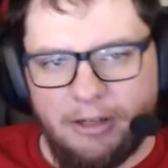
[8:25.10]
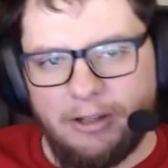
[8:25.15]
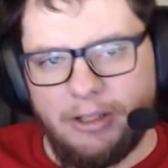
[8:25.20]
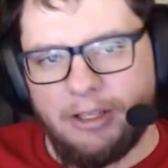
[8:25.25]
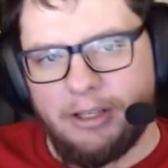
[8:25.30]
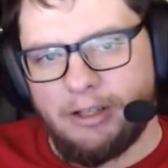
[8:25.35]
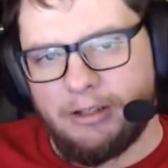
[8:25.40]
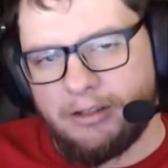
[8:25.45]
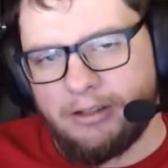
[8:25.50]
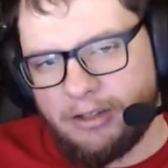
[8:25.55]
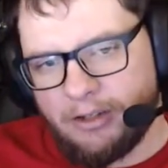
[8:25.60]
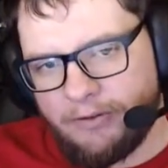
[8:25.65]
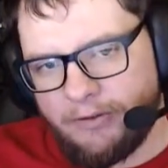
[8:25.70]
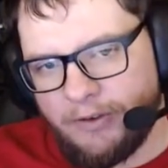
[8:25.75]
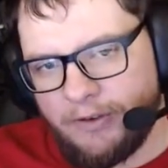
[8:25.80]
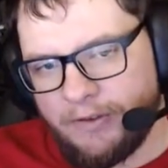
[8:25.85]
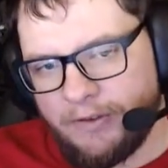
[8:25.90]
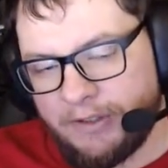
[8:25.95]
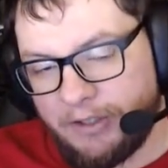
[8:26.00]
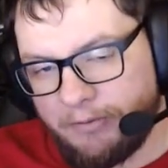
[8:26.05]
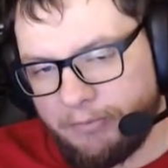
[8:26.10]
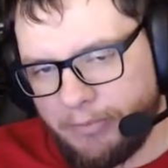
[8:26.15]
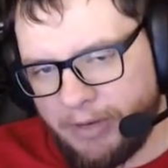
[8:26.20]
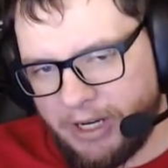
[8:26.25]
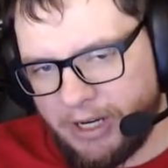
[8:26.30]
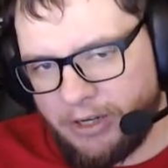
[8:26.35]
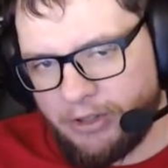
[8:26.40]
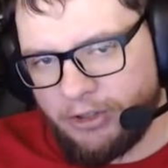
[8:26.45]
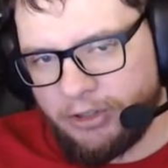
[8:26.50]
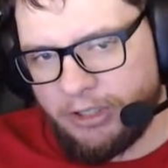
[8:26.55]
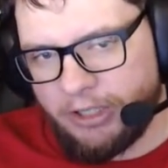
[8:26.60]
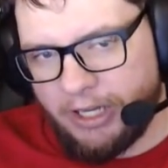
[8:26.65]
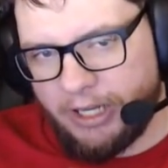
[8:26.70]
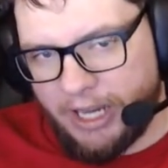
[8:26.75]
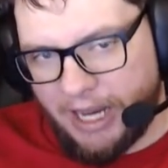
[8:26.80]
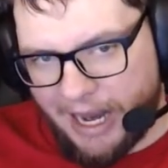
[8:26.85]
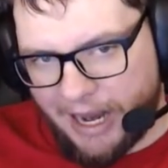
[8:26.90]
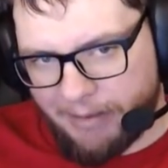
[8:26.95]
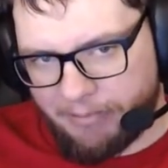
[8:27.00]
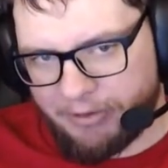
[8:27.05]
conservatives have managed to
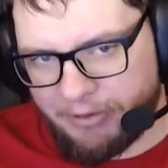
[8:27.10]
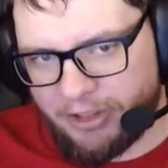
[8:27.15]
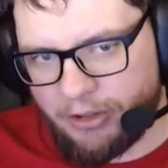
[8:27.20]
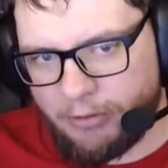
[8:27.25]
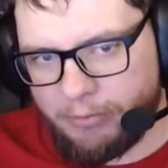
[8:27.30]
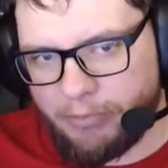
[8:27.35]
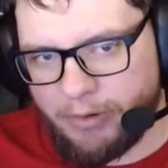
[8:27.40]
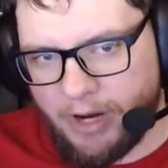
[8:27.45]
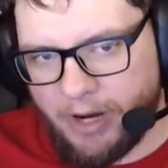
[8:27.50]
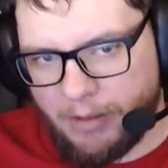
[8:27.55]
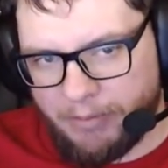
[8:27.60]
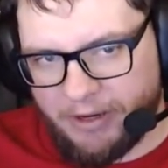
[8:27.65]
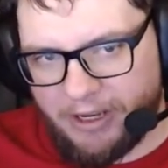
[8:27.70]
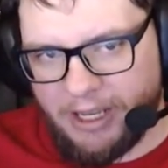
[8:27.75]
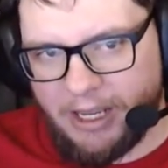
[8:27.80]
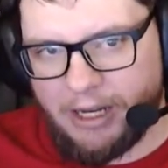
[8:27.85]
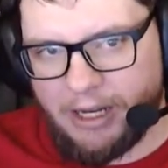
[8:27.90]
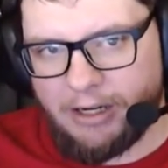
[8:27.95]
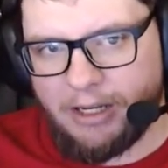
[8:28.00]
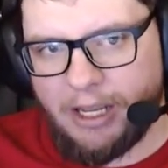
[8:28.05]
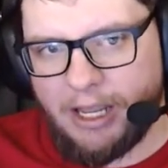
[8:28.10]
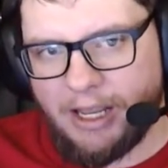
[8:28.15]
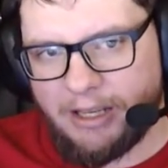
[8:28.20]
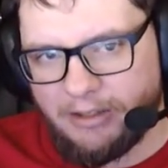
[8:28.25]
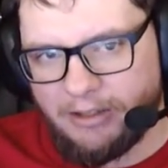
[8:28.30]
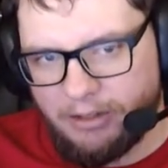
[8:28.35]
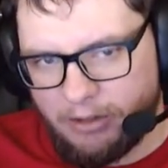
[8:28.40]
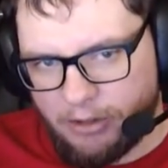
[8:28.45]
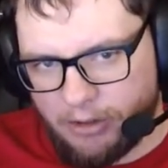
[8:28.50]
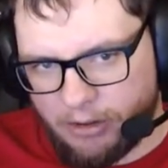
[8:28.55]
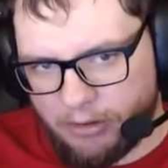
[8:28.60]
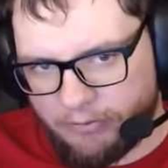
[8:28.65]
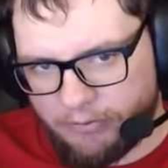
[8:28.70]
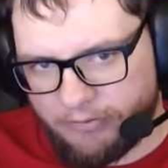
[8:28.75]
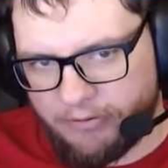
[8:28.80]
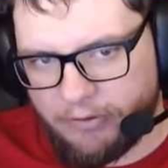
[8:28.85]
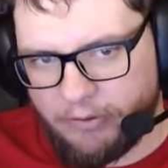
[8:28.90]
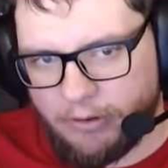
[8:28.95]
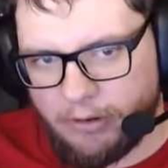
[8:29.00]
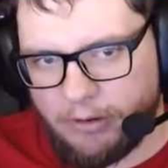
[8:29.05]
capture propaganda as an art
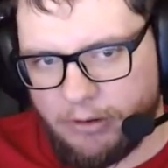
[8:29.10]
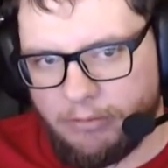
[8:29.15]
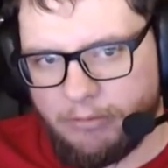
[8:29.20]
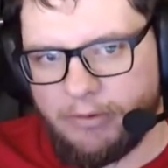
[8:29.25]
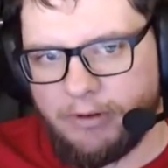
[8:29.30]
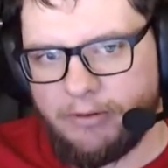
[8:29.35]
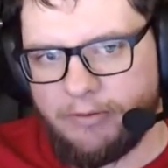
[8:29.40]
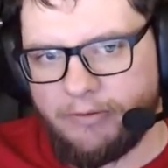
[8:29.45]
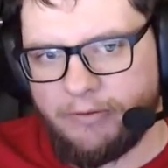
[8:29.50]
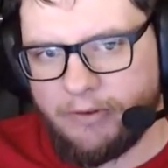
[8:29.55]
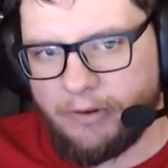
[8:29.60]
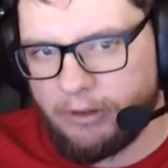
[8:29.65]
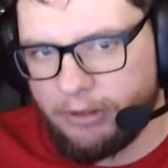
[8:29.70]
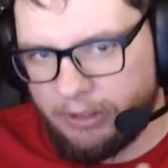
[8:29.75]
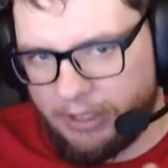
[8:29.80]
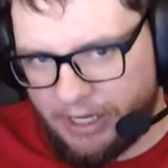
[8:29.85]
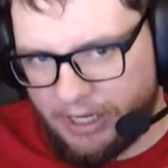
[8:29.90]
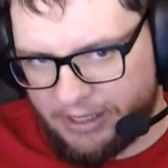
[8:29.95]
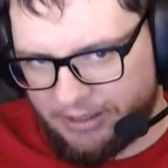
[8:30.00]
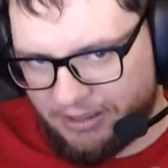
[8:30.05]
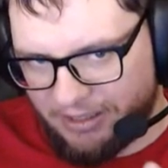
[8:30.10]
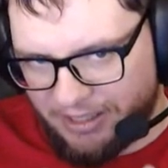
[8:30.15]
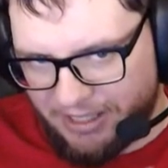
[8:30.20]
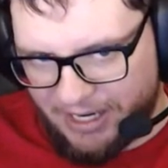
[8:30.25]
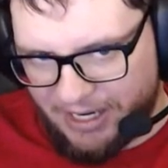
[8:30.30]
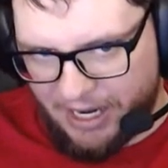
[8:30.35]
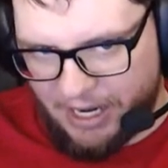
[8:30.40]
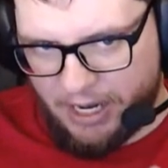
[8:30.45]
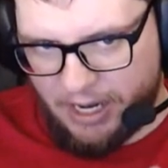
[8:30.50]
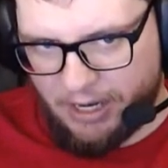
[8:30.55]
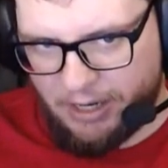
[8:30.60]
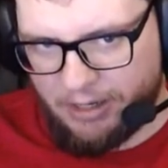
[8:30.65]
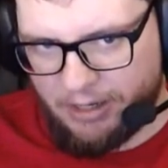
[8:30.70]
form for the last decade